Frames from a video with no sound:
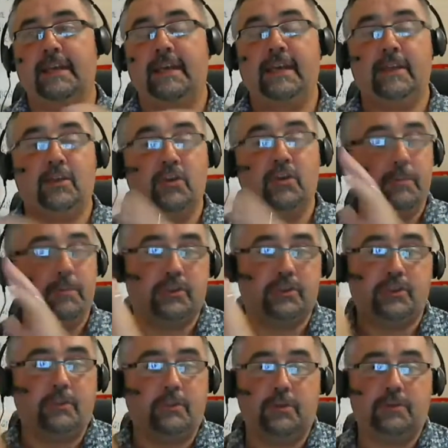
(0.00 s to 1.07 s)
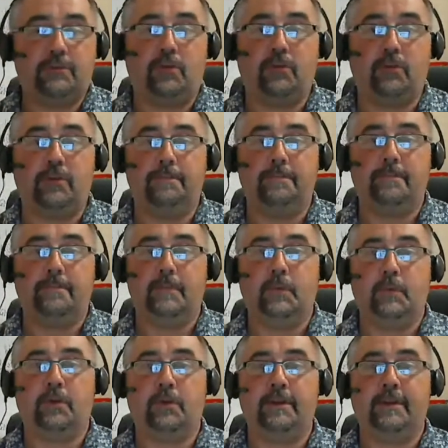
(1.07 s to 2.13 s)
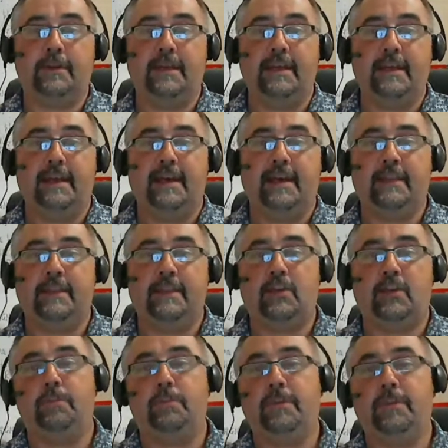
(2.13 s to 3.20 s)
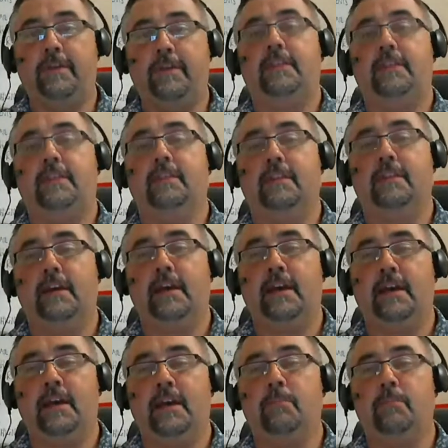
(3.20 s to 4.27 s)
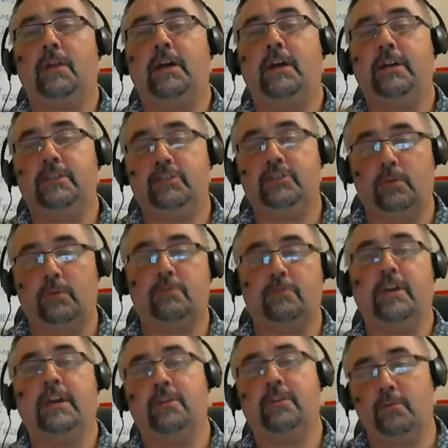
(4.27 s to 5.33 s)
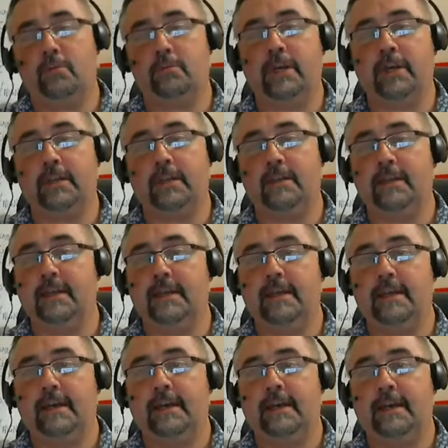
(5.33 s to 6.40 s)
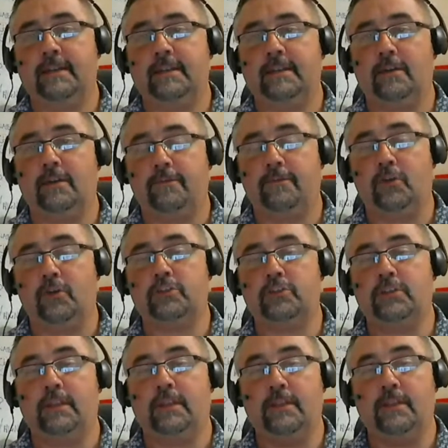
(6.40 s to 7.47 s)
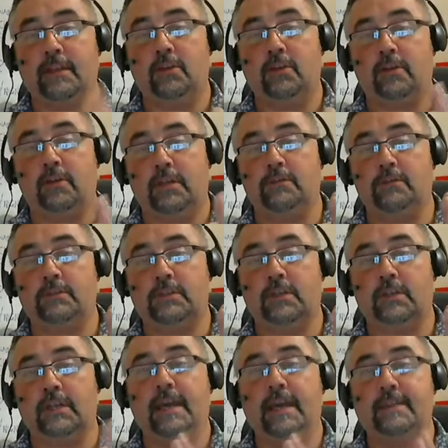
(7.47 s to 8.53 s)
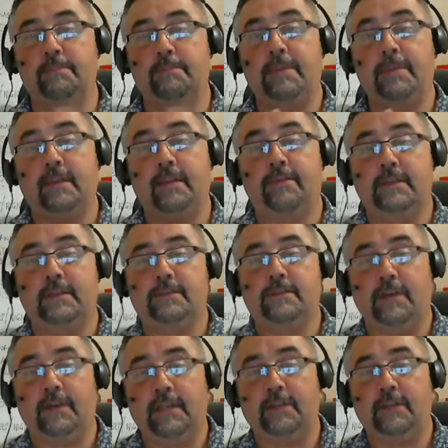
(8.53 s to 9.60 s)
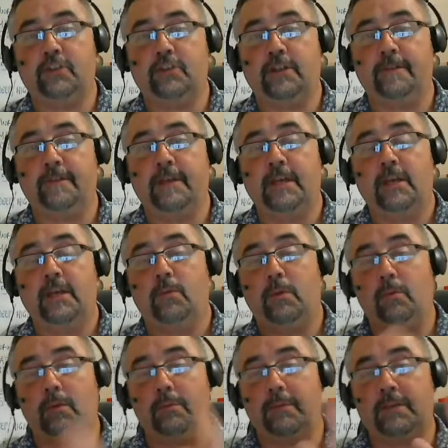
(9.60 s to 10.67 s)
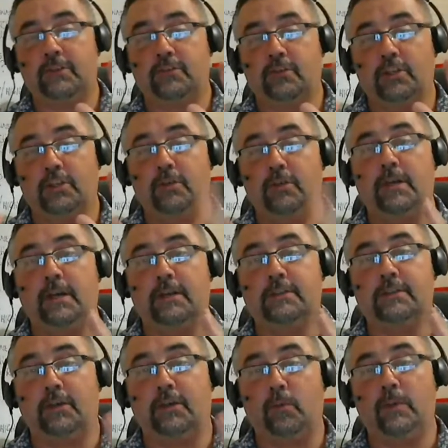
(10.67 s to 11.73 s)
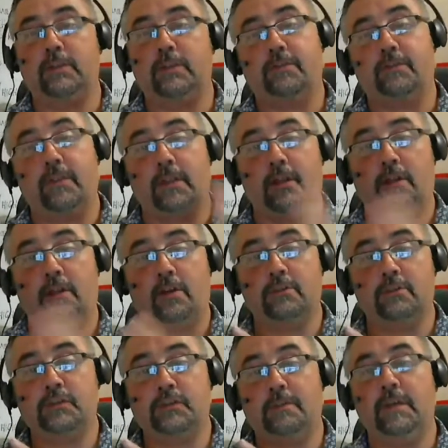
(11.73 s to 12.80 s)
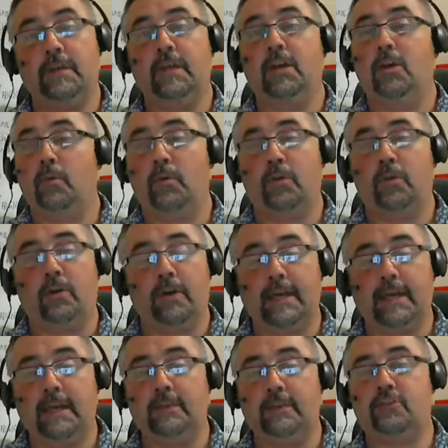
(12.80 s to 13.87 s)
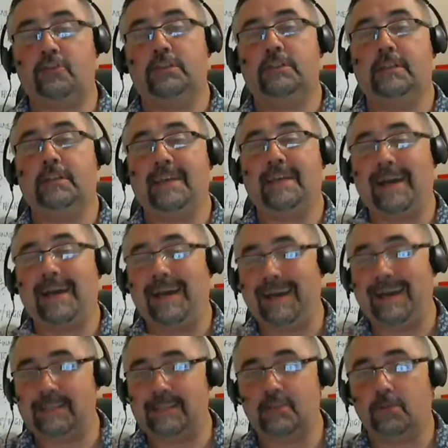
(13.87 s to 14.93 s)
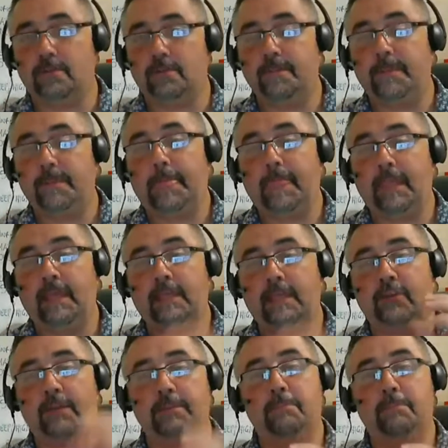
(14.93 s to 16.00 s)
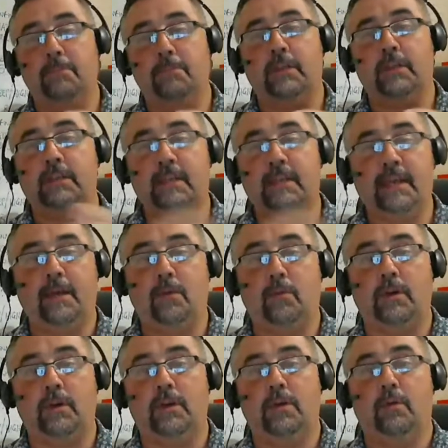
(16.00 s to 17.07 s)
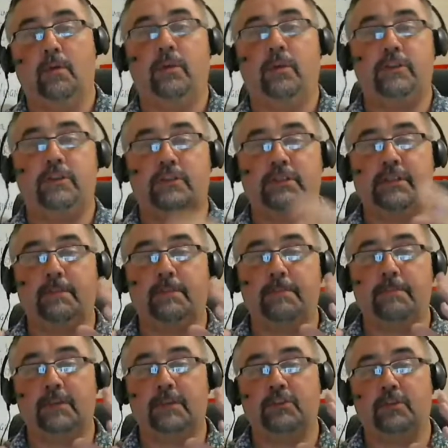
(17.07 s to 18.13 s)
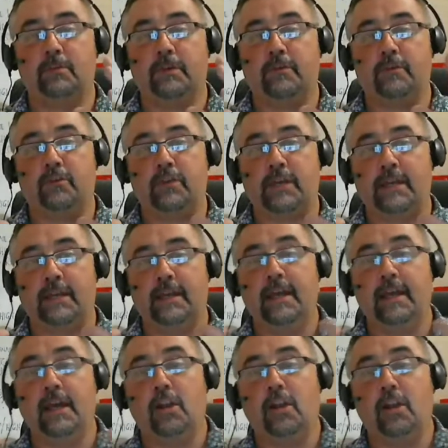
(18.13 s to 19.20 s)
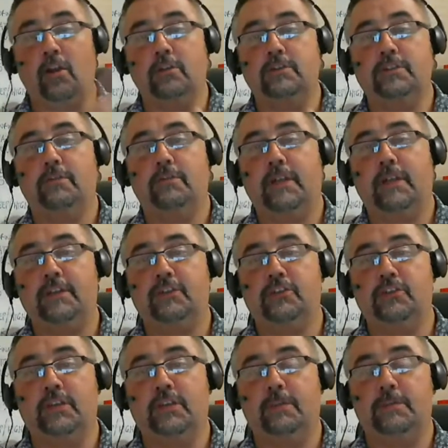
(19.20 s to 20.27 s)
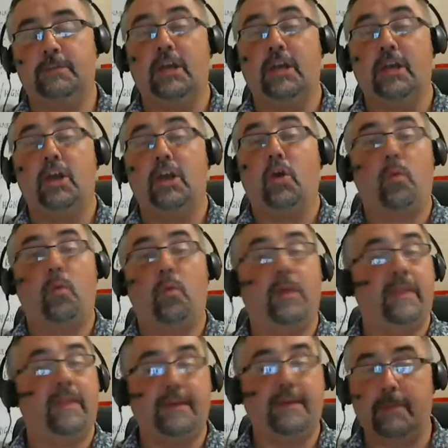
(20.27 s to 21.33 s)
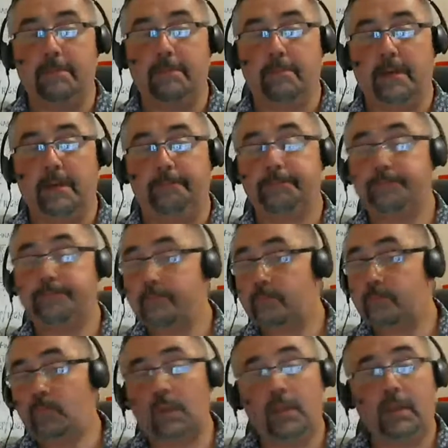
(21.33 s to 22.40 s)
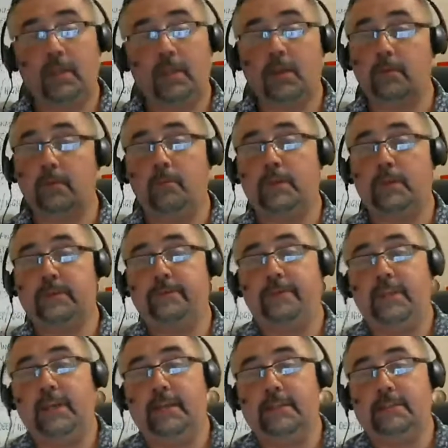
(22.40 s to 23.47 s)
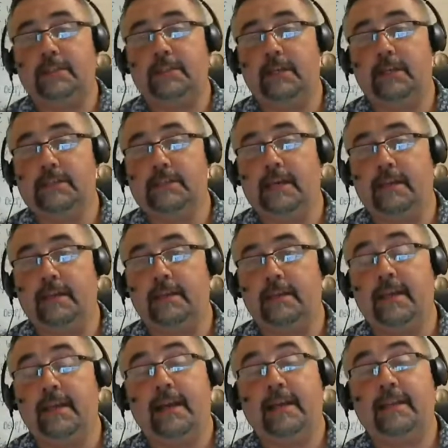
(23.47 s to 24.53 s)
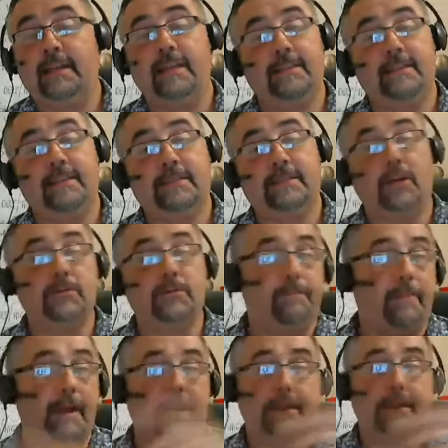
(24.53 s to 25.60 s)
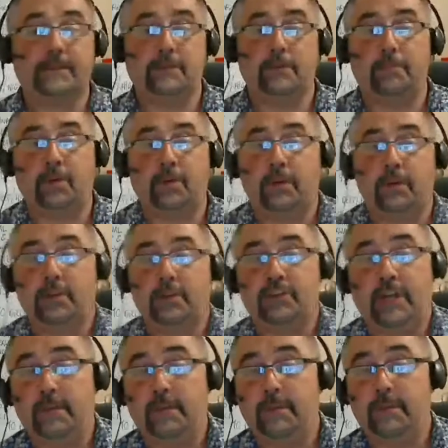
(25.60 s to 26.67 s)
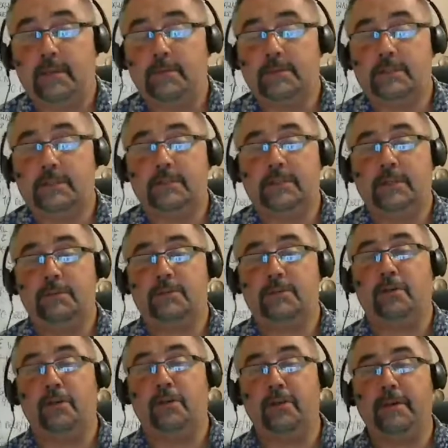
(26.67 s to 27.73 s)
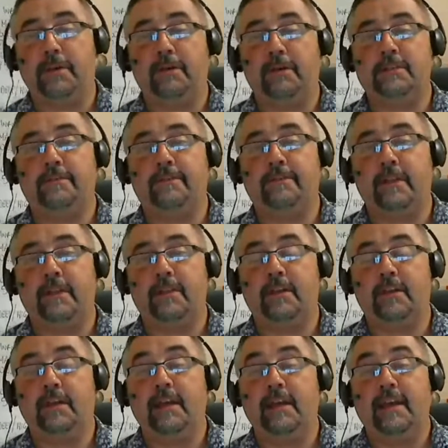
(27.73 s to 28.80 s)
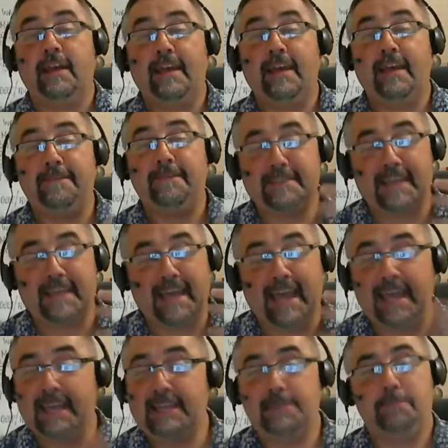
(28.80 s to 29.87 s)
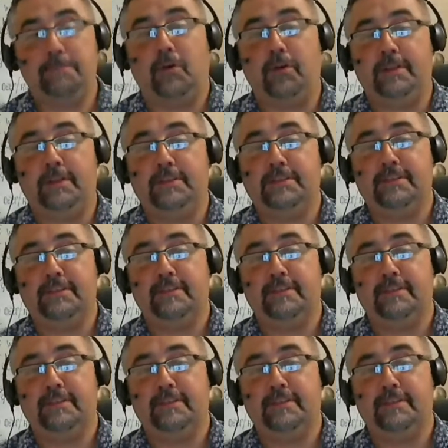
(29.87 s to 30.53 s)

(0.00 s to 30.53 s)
it could be just too much for them. All right, and they could be feeling obliged to upgrade and upgrade, and unfortunately they're not going to get the benefits financially. We want to make sure that you guys are with us for the long term. We're not interested at all in grabbing money now. We're interested in making sure we create long-term relationships with every member, for years and years ahead. And again, this goes back to a point that Jeremy keeps going on about, is the fact that if there's at any point